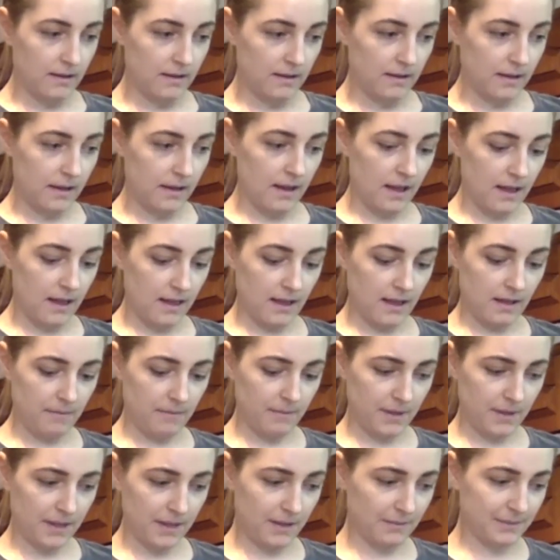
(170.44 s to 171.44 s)
And
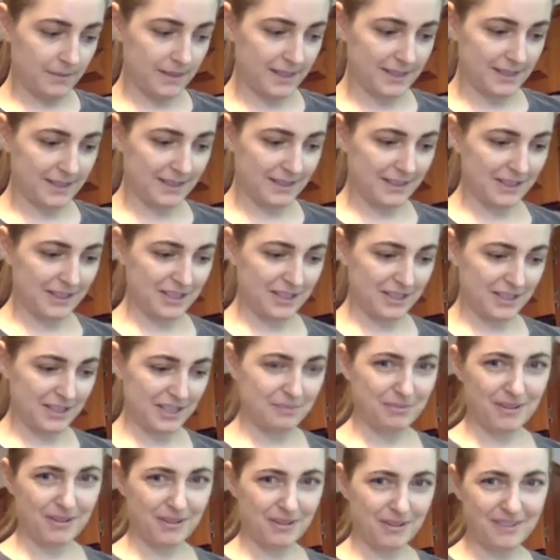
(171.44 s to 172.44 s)
it becomes this delicious
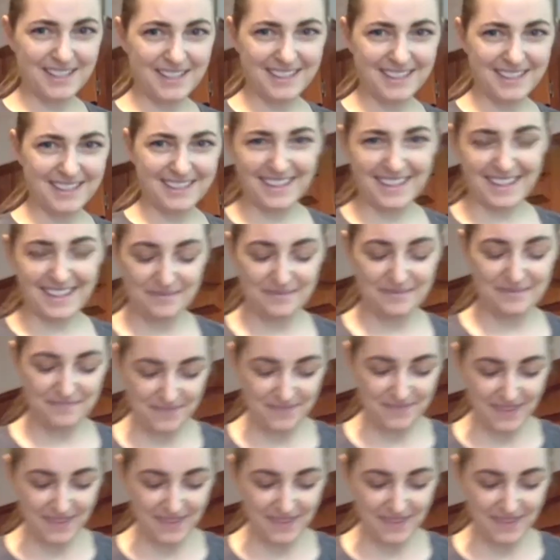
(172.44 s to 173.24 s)
protein tea.